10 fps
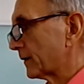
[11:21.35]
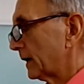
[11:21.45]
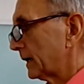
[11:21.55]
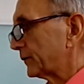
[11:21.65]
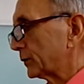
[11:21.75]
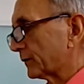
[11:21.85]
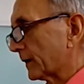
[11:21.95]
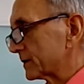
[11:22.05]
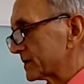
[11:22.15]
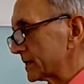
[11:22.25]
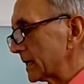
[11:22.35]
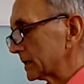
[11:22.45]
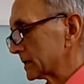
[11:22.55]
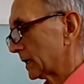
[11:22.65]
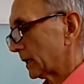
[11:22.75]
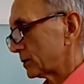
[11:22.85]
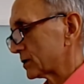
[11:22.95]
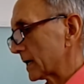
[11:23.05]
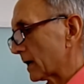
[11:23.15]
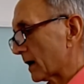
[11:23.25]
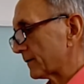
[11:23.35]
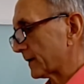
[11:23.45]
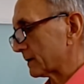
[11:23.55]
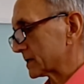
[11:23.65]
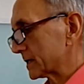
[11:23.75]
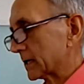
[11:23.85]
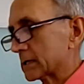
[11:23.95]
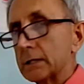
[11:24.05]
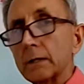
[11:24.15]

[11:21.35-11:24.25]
If you found 6, you say I found 6.